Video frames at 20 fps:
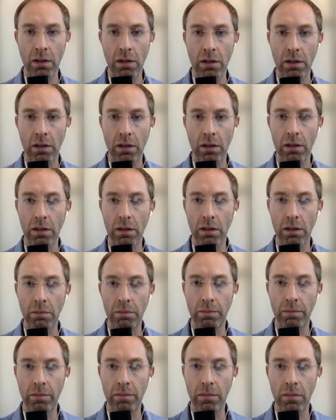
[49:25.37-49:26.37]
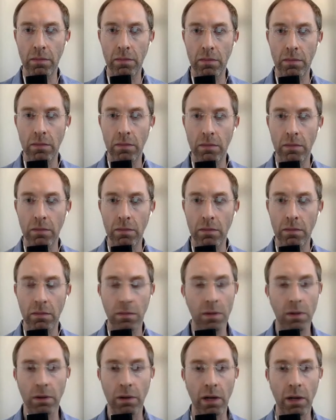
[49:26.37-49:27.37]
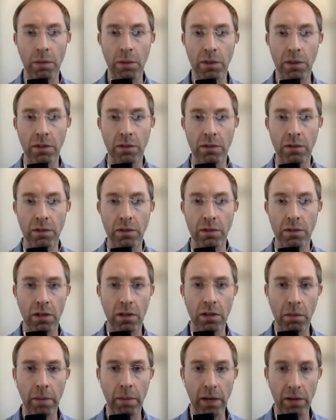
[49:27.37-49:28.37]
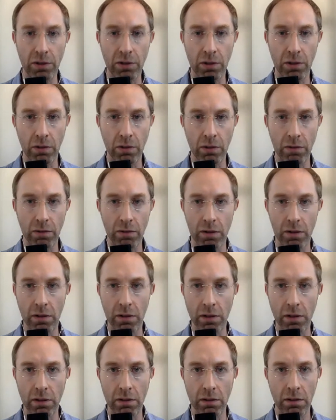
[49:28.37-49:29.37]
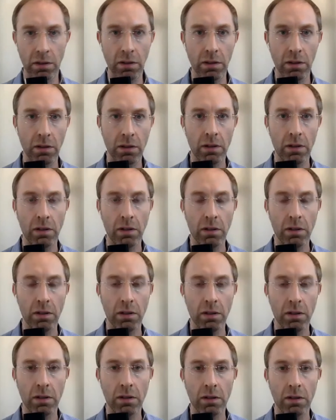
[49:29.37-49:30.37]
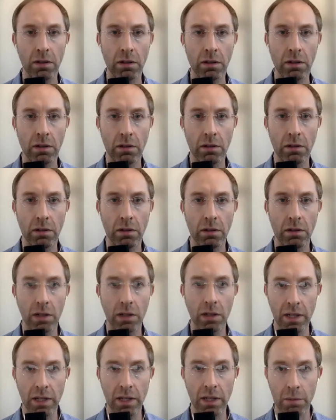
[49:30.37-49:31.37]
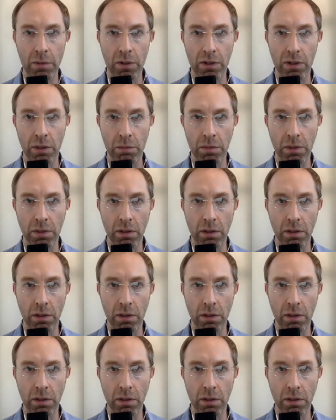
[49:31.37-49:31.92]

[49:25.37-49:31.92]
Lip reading: Um, okay, I must have just like moused over the wrong tab or something.